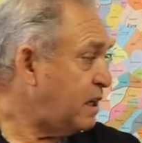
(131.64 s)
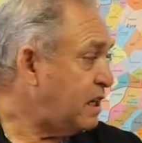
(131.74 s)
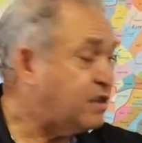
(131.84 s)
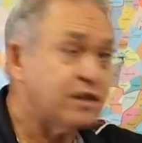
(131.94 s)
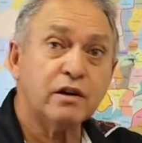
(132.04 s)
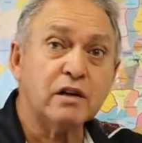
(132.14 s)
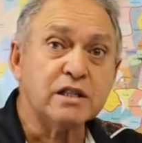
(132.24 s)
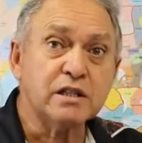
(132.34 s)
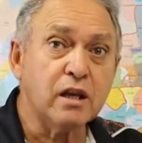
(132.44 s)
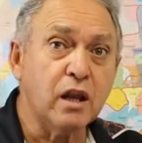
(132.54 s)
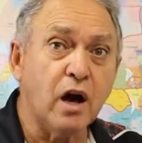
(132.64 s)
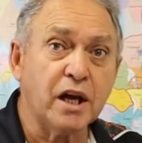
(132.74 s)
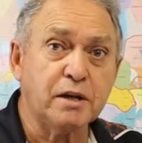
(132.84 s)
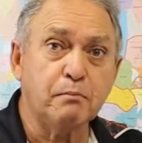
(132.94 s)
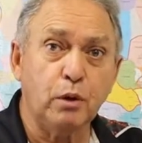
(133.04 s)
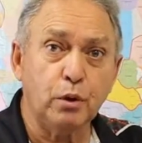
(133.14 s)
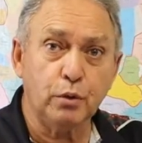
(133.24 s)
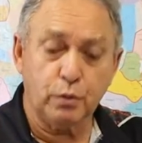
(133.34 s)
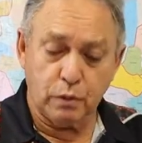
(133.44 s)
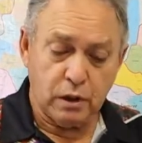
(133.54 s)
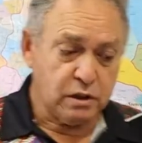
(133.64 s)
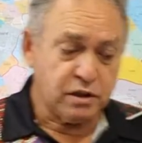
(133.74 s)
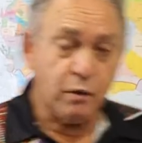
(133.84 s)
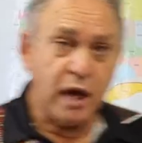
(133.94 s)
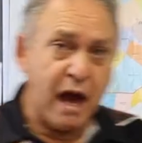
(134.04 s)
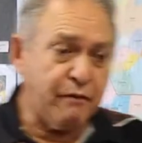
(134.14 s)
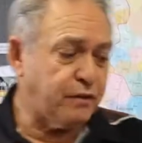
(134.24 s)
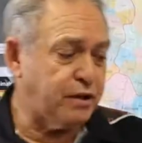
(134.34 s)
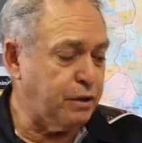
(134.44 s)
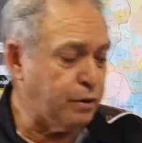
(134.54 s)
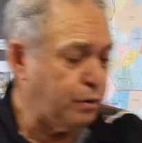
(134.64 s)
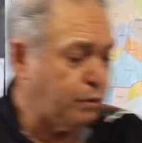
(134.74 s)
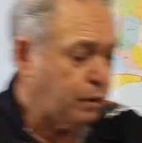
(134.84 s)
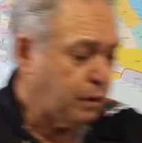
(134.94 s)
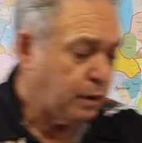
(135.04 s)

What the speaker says: is a nice light blue. So we have to